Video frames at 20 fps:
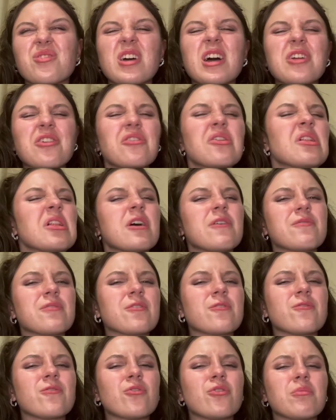I don't love
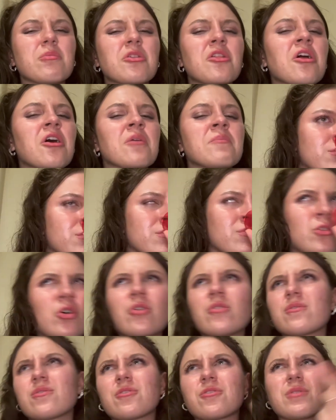the formula.
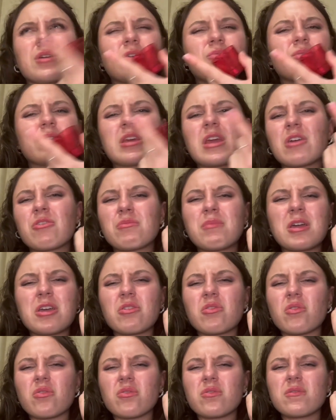Also, it would get on my
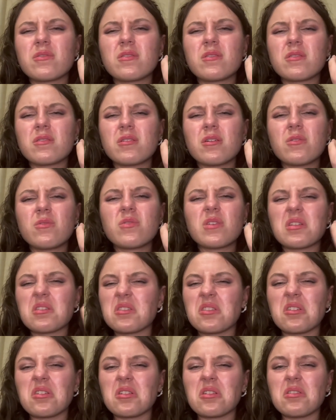clothes and stuff, like
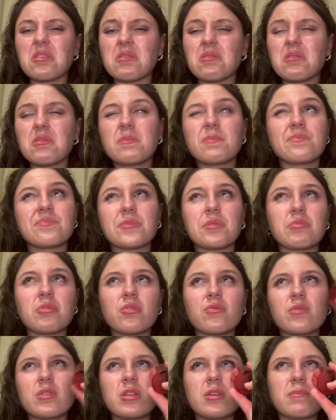the glitter. I'm
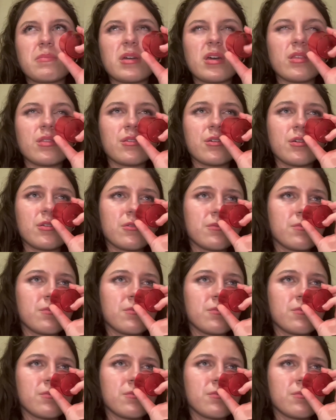not really about that.